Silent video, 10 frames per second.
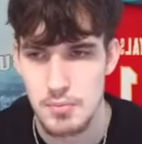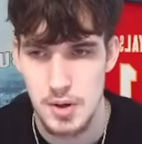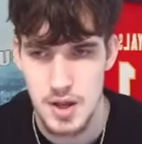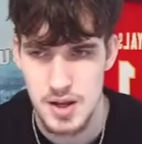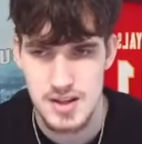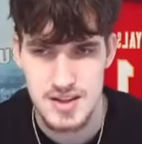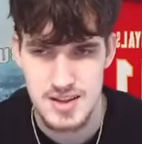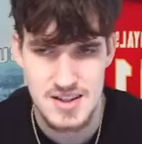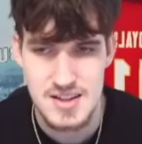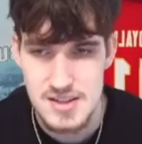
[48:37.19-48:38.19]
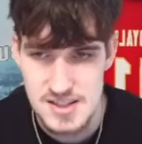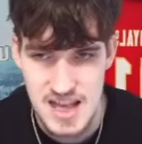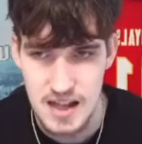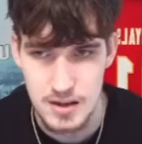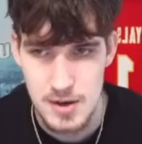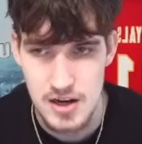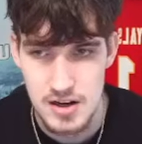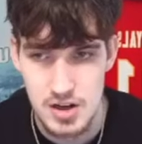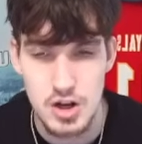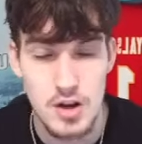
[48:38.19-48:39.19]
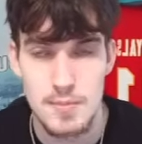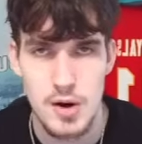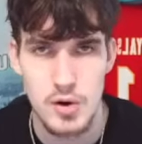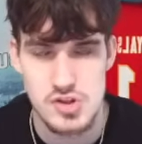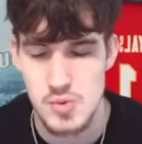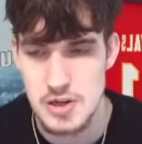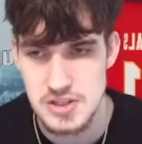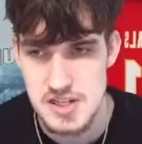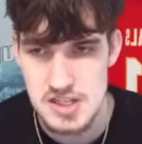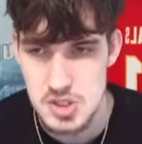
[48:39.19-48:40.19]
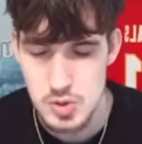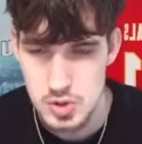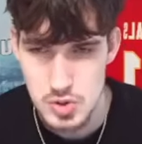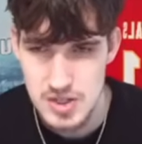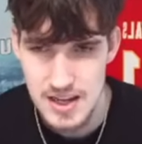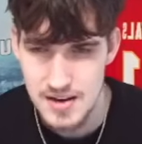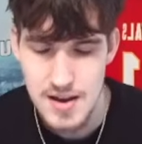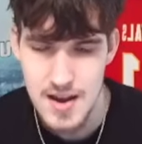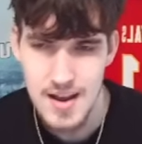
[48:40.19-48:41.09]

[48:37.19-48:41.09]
but he's solid, man, and a good build as well. 6'2", 210.